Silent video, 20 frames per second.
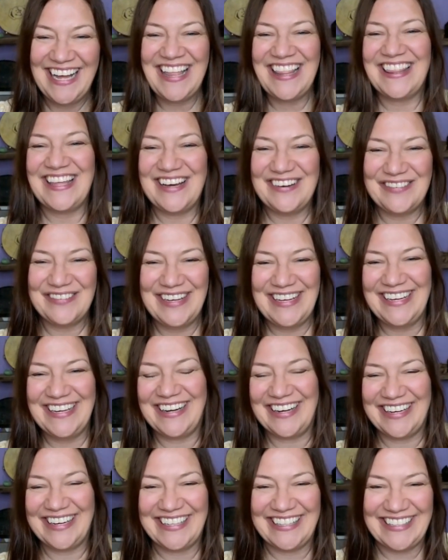that we
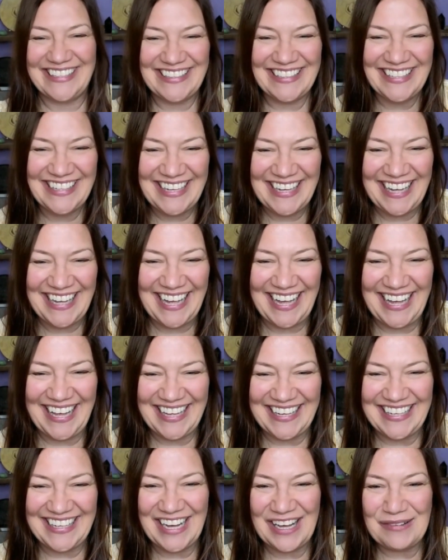are in,
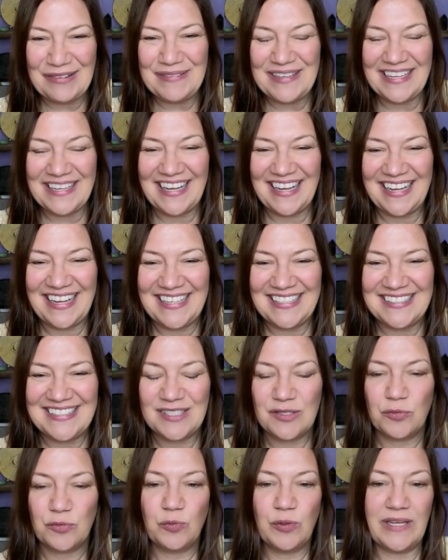and helping
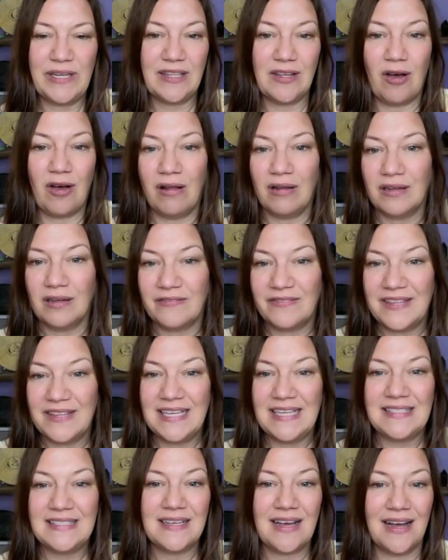us with all of
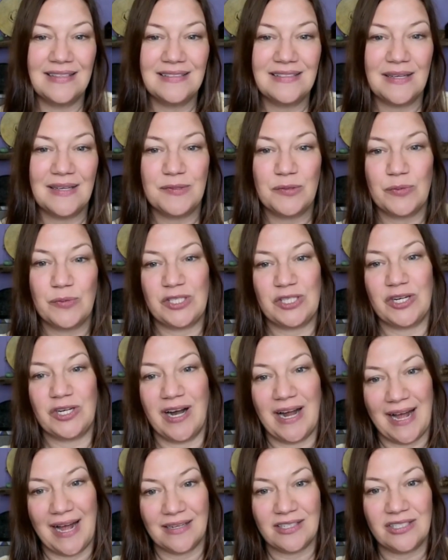these concepts, which are
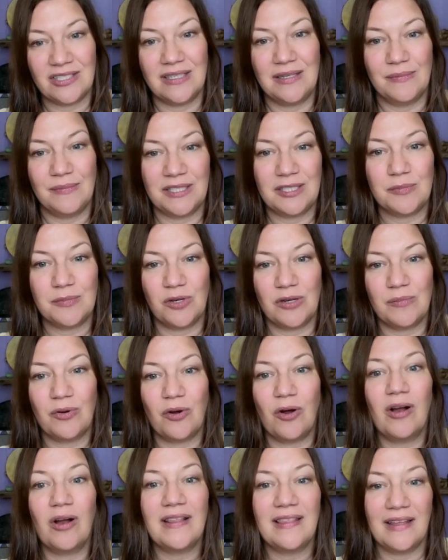actually much more
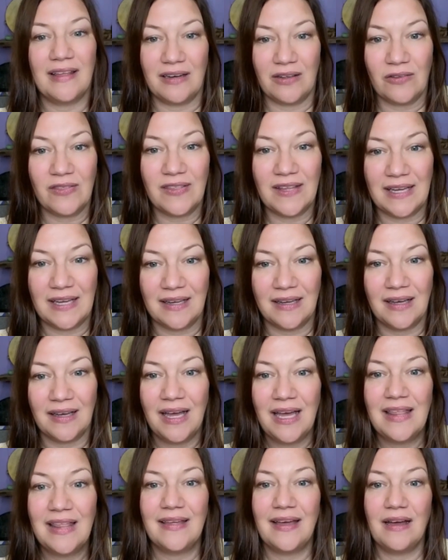important than you think.
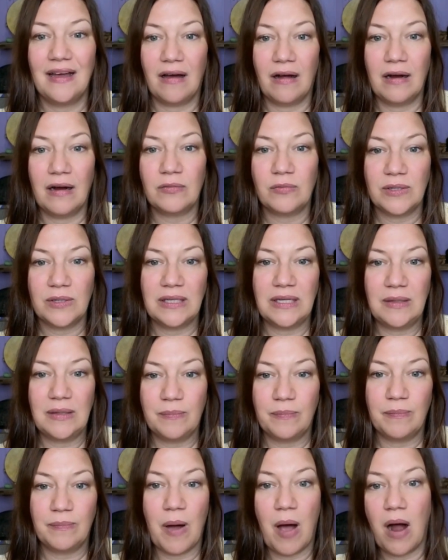They are really
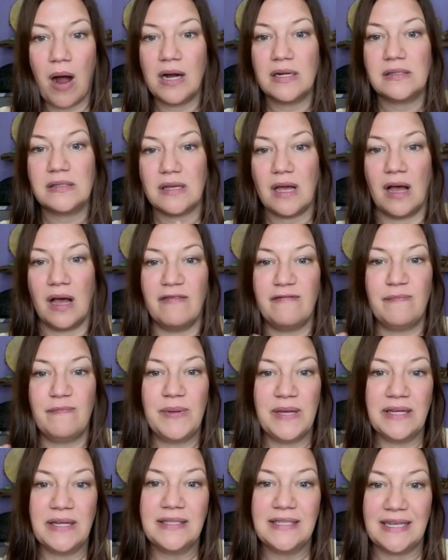parts of
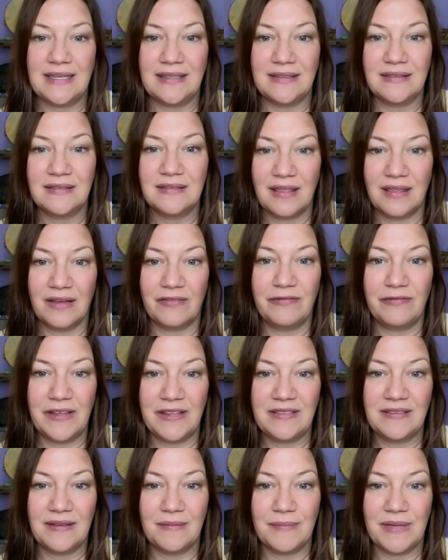building the
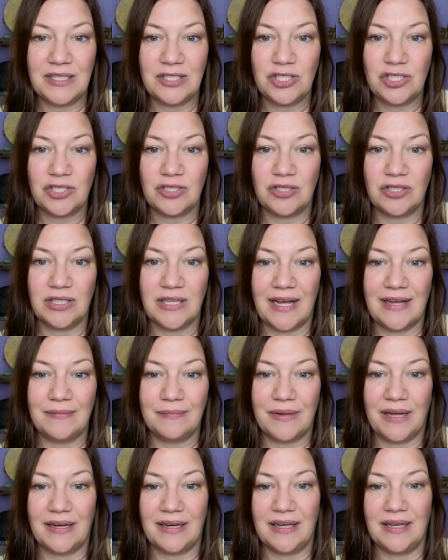fifth dimensional light
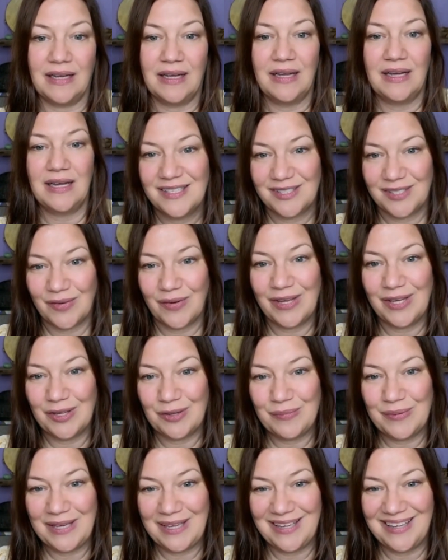body. So he'll
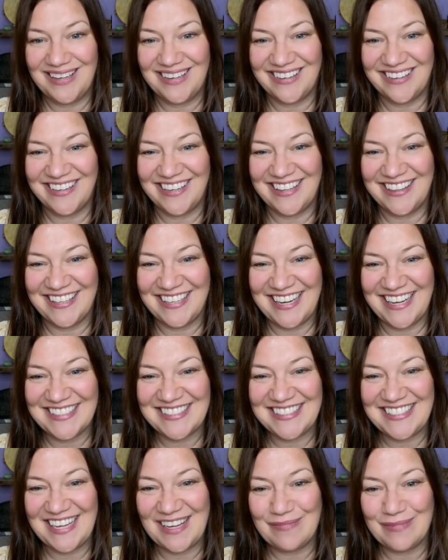be here in the
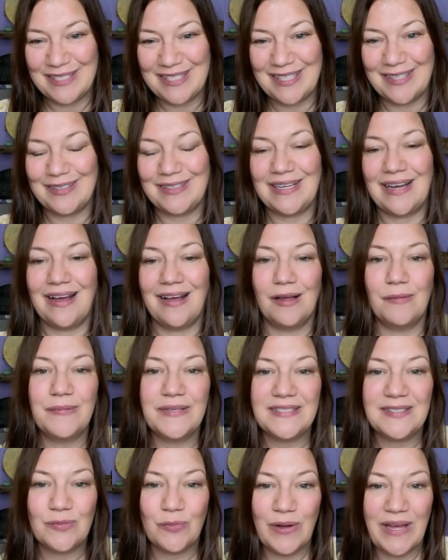next episode to help
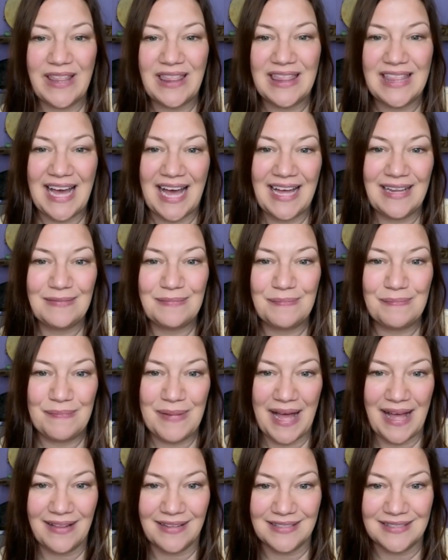us with that
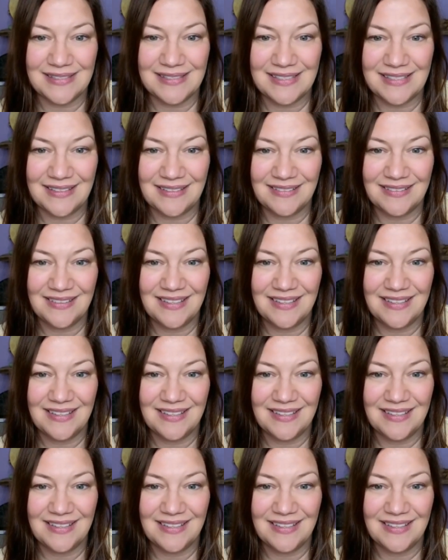balancing.